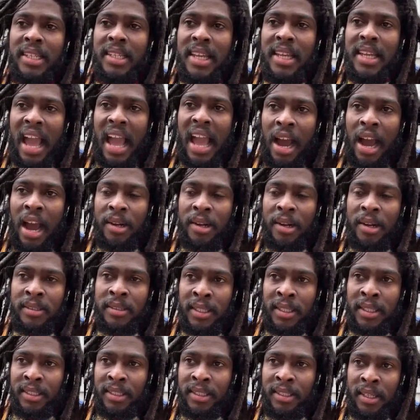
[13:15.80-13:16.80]

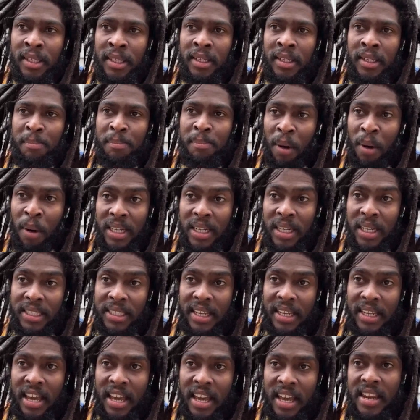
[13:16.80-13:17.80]
the
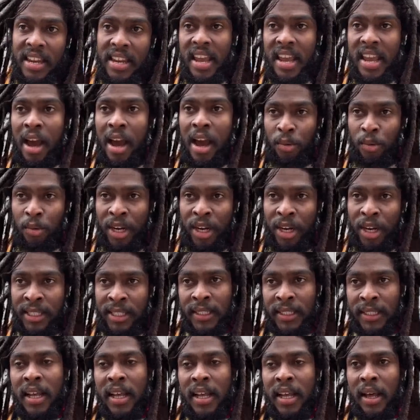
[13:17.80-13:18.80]
police in Haiti
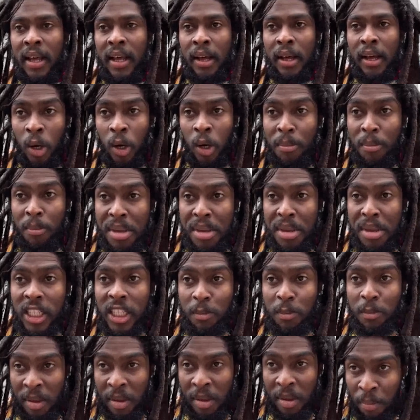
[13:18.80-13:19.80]
arrest
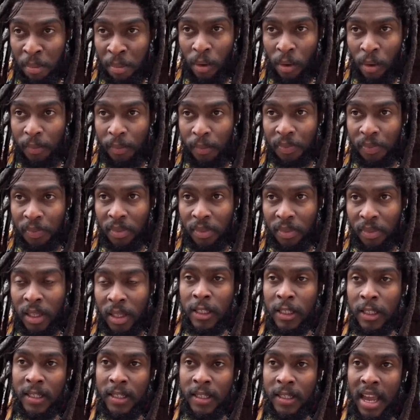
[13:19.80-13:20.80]
Colombians people,
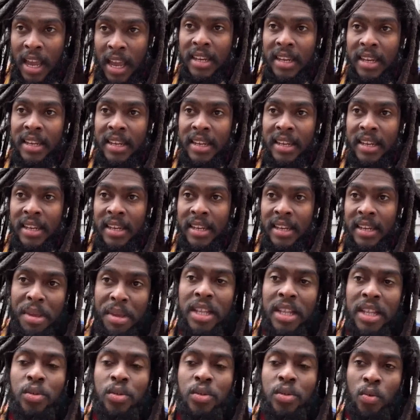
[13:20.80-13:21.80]
say the
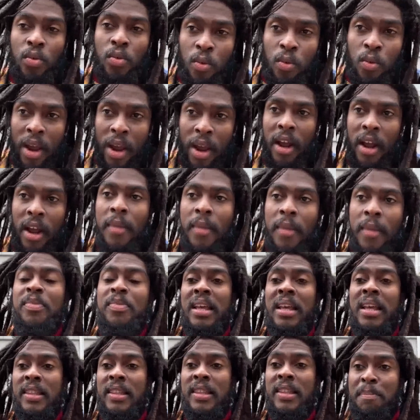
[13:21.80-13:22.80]
Colombians were
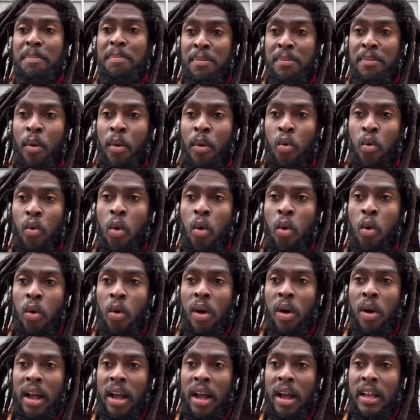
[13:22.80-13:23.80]
the people
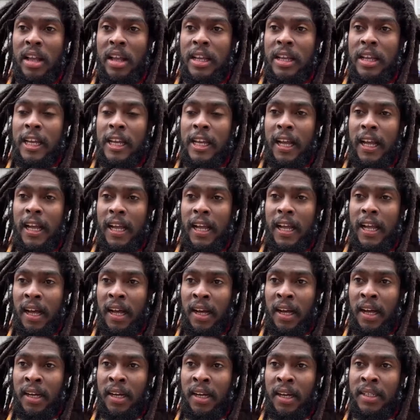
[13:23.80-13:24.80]
who
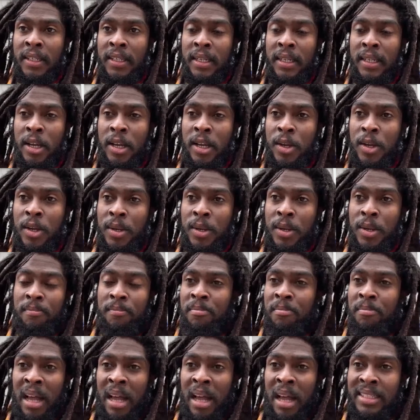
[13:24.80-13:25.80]
uh,
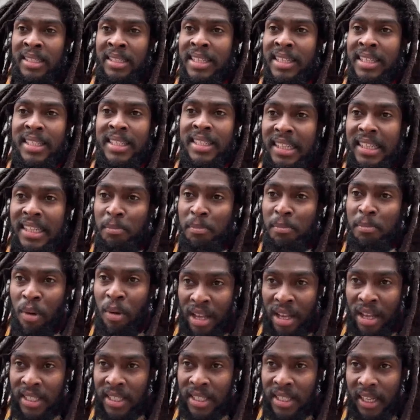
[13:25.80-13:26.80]
assassinate the
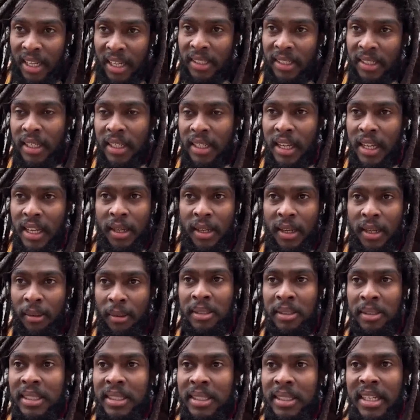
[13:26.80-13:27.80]
president.
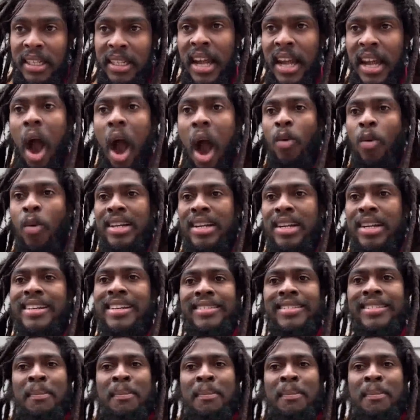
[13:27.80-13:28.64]
Still now,